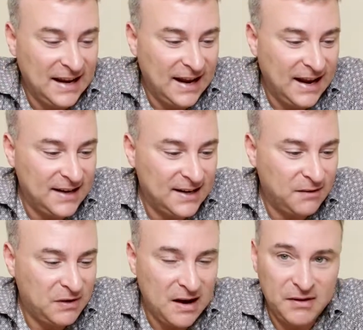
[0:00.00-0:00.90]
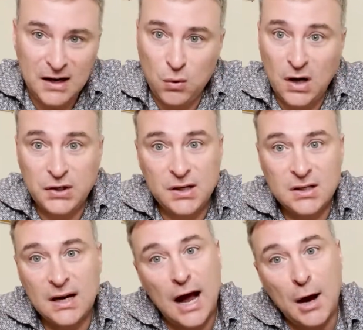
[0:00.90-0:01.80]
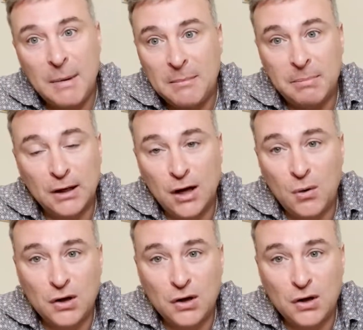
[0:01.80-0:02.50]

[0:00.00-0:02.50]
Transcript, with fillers: And uh, if you have any questions, comment below.